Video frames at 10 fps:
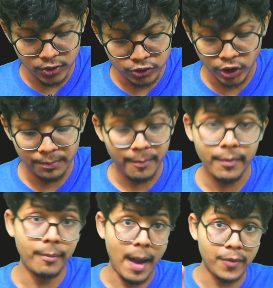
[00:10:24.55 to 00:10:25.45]
Sorry,
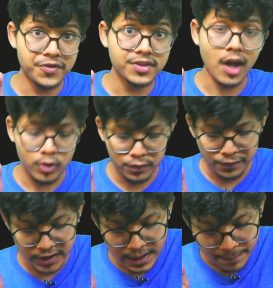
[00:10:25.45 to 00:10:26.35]
map of 6, count of
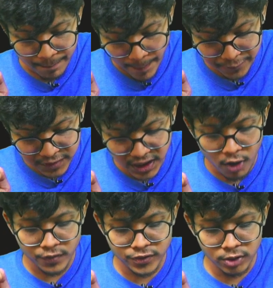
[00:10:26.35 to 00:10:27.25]
1. Map of 3,
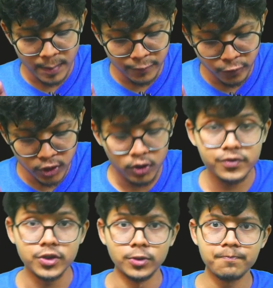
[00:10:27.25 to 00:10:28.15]
count of 0. Map of 4, count of
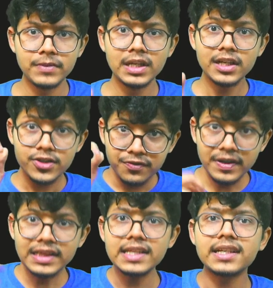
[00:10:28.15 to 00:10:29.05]
0.
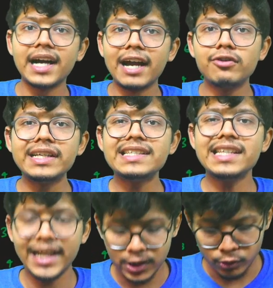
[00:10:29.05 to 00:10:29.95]
With this, I would easily
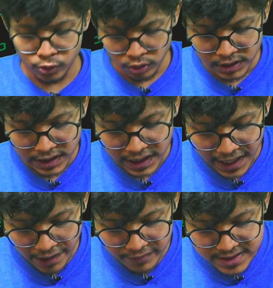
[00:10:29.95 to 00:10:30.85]
get to know,
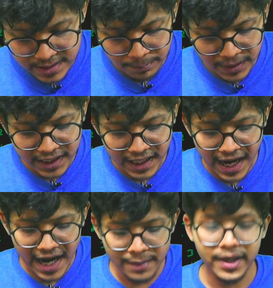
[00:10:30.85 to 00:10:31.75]
and I will simply can
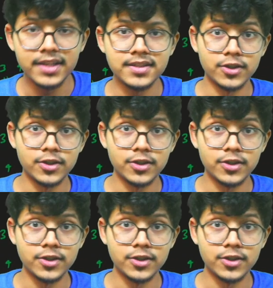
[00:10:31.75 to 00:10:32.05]
add my answer.